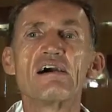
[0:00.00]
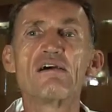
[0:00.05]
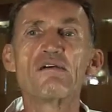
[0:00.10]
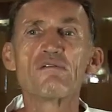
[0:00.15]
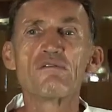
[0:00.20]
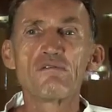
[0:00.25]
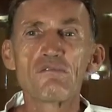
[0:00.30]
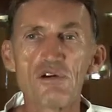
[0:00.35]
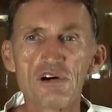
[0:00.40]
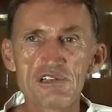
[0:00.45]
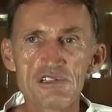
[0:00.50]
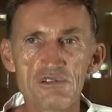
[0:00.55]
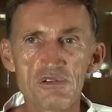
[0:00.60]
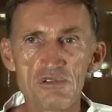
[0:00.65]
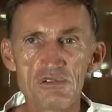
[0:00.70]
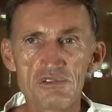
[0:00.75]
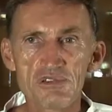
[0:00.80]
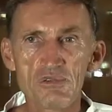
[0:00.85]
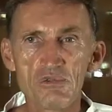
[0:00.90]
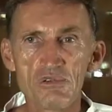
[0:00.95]
what
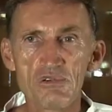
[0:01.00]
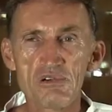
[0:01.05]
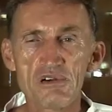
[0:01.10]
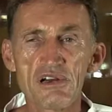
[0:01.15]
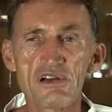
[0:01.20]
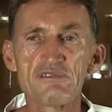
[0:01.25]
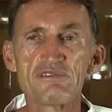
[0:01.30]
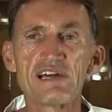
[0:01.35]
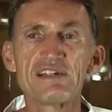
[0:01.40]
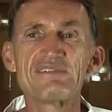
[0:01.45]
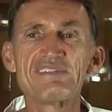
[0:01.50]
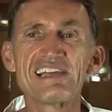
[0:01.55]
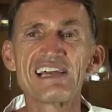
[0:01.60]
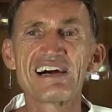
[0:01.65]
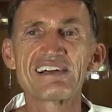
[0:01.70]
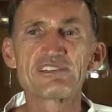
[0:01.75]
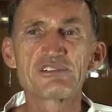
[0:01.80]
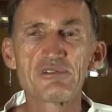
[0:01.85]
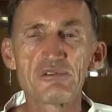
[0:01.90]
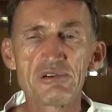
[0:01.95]
to do when we
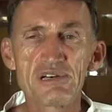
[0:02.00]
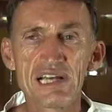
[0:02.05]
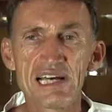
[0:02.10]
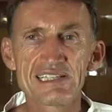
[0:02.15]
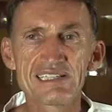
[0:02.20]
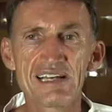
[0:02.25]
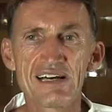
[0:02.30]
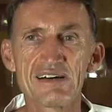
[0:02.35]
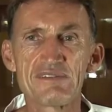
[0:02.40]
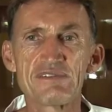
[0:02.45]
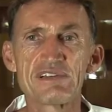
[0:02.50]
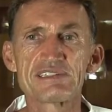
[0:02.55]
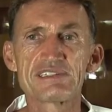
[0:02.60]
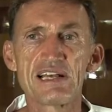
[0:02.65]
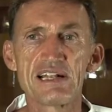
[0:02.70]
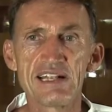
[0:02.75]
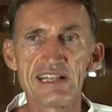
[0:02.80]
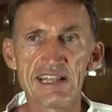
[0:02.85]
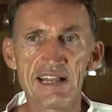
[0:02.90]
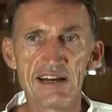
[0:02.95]
are together with
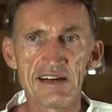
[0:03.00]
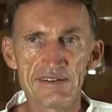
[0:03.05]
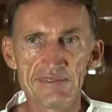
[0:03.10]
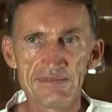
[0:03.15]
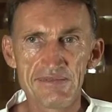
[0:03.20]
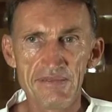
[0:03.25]
a leader.